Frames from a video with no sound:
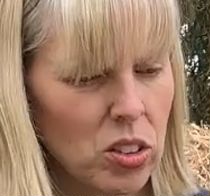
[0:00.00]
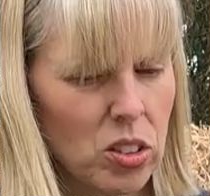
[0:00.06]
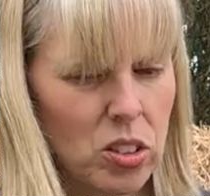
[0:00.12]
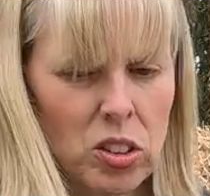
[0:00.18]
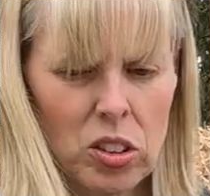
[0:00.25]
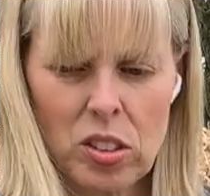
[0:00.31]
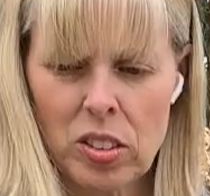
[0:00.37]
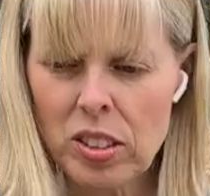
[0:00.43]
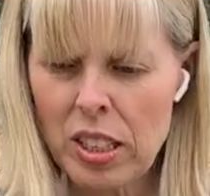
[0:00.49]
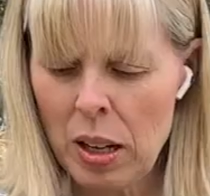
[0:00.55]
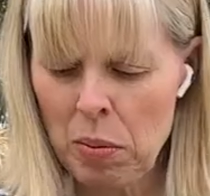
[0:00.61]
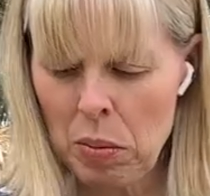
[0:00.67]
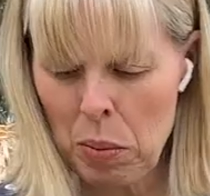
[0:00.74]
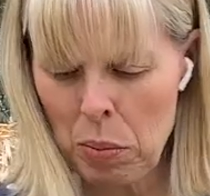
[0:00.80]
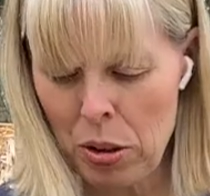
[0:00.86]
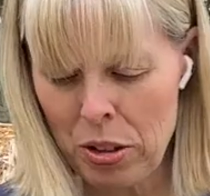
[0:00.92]
do the same
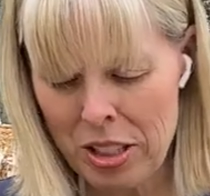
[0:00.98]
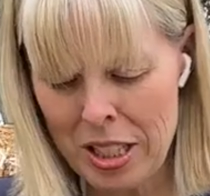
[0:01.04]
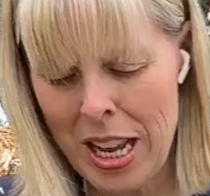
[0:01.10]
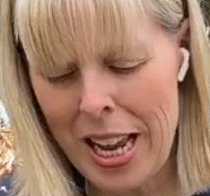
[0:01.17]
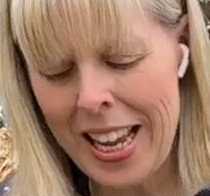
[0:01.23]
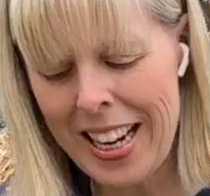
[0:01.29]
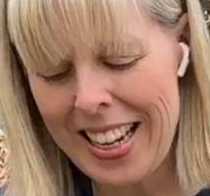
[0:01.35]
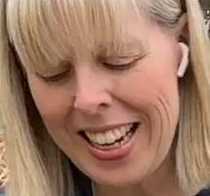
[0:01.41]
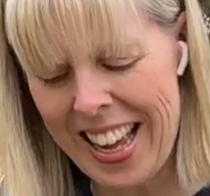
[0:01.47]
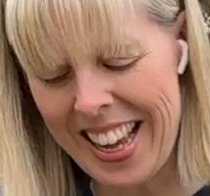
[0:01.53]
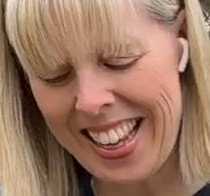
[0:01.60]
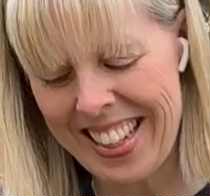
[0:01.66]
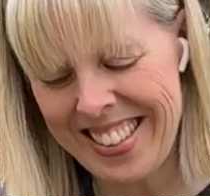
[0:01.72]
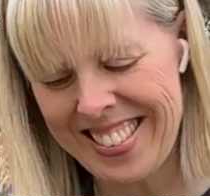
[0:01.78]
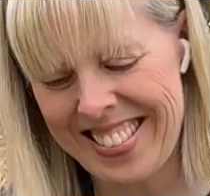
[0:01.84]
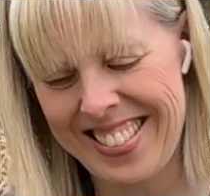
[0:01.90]
number of
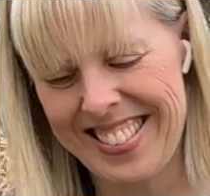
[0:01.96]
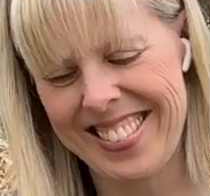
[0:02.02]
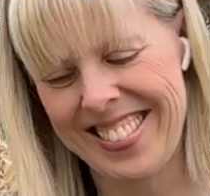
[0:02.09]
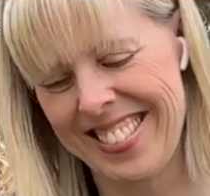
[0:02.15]
seedlings,